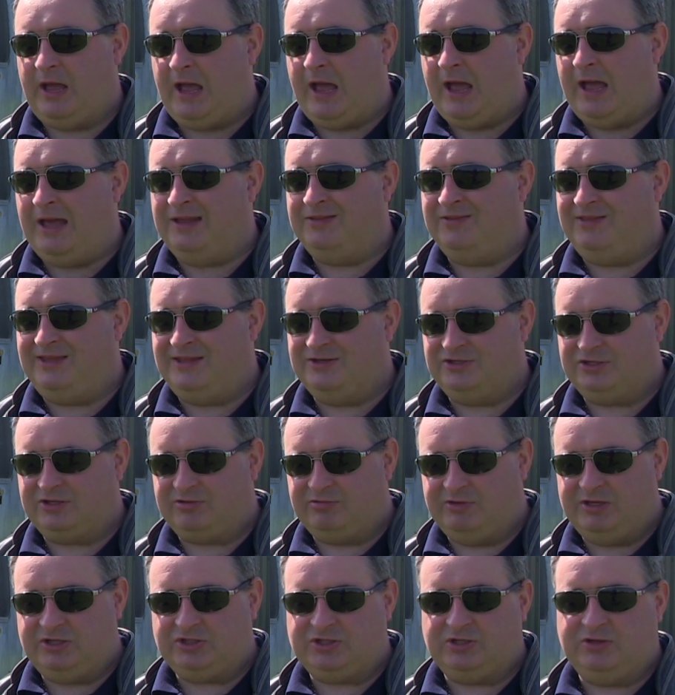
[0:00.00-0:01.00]
and the
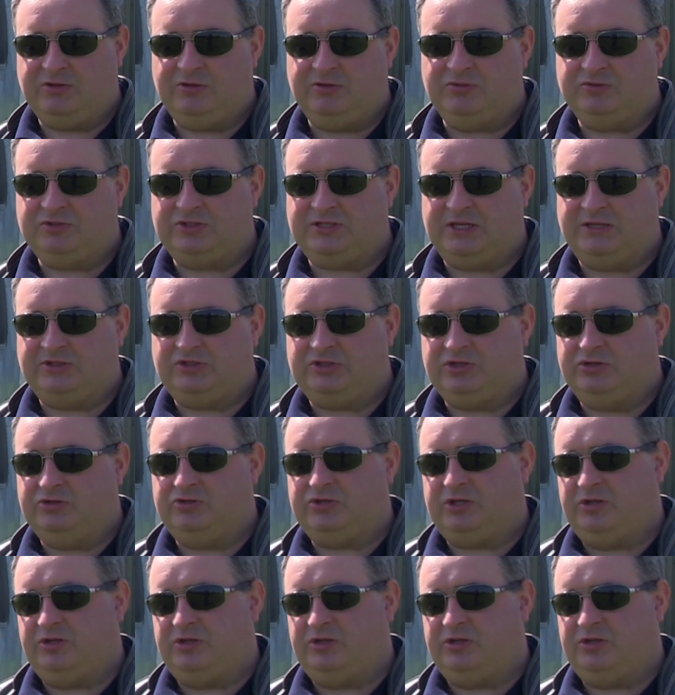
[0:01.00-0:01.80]
integration of those sensors.